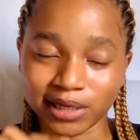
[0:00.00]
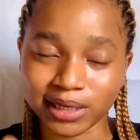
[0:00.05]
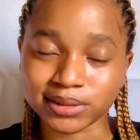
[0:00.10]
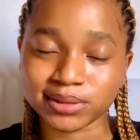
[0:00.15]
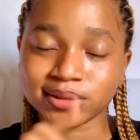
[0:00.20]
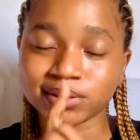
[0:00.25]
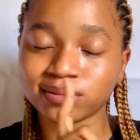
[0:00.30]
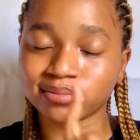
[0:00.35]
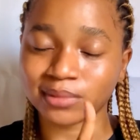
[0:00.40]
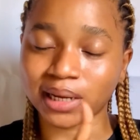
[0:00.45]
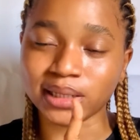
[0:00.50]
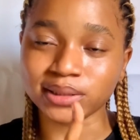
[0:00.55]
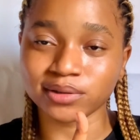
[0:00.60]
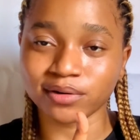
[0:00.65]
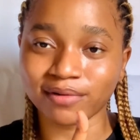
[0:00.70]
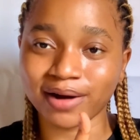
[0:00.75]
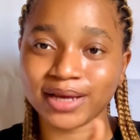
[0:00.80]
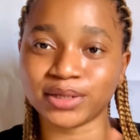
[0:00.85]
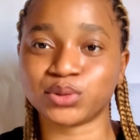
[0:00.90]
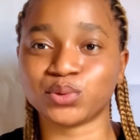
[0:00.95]
Yes, that's
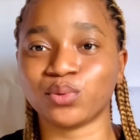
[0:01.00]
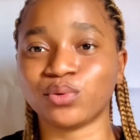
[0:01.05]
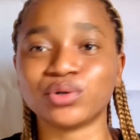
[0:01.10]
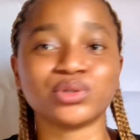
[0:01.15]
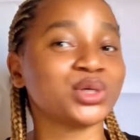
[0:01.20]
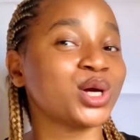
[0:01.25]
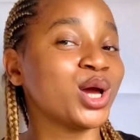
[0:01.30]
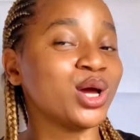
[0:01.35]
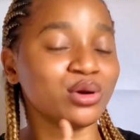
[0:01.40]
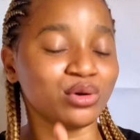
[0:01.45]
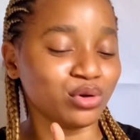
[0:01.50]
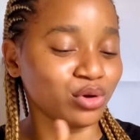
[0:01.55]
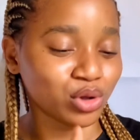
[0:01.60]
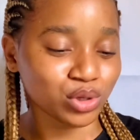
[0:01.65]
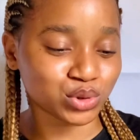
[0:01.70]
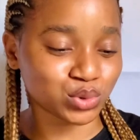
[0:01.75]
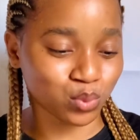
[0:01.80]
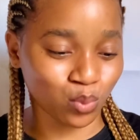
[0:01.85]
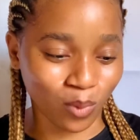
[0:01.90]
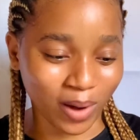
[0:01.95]
the right word,
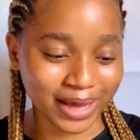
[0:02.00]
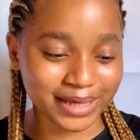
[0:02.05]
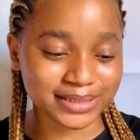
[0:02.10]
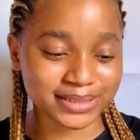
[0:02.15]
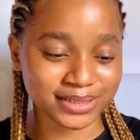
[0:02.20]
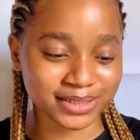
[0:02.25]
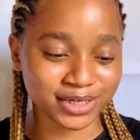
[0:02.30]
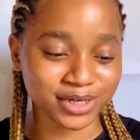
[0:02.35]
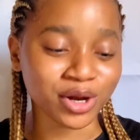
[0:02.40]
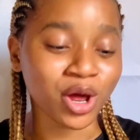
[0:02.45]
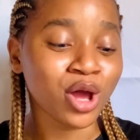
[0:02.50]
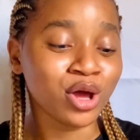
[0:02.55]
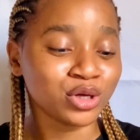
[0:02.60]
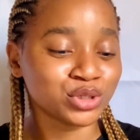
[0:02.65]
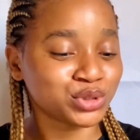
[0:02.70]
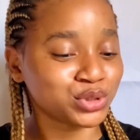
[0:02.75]
not whitening.